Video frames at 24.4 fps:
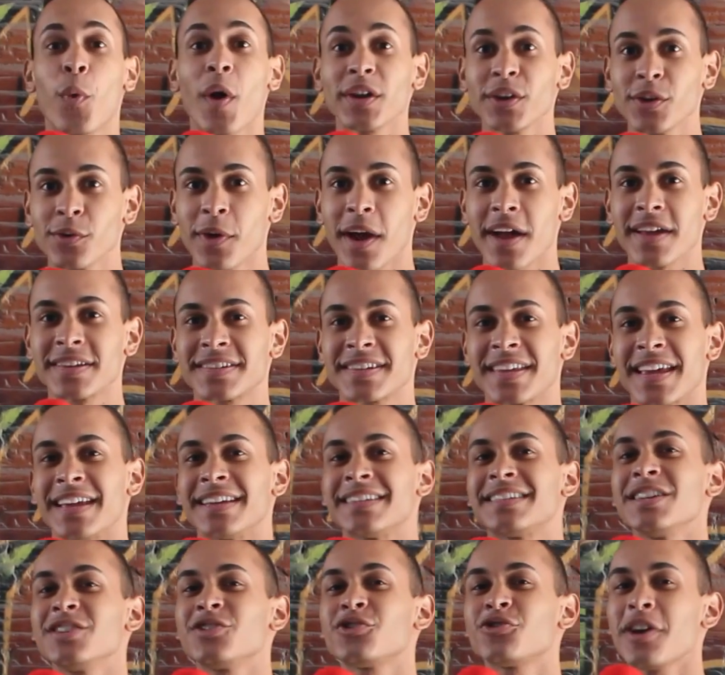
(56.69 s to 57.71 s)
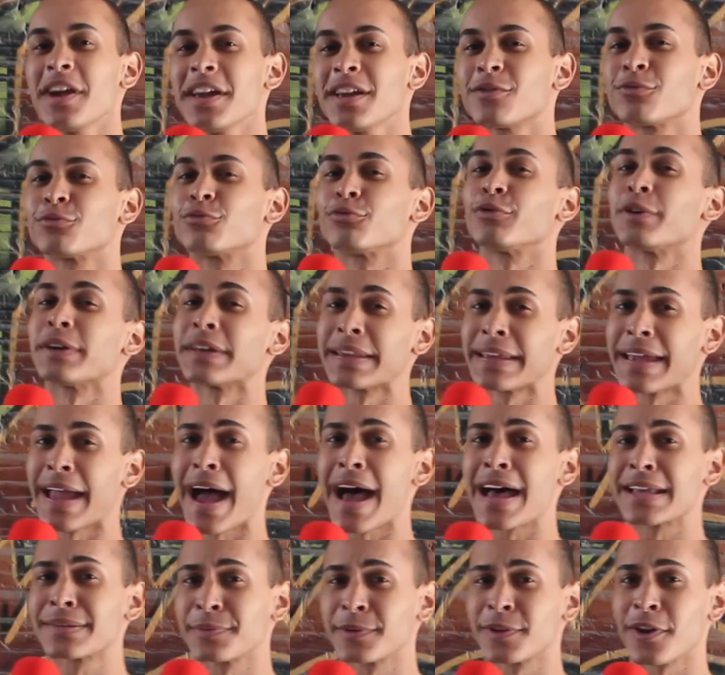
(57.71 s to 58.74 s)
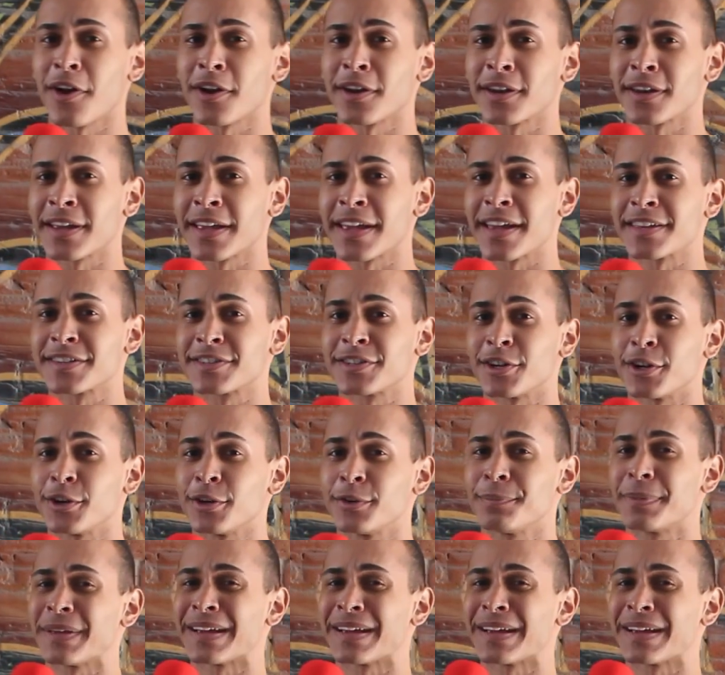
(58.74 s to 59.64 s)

What do you guys think? Did Drake really ask Madonna to kiss her?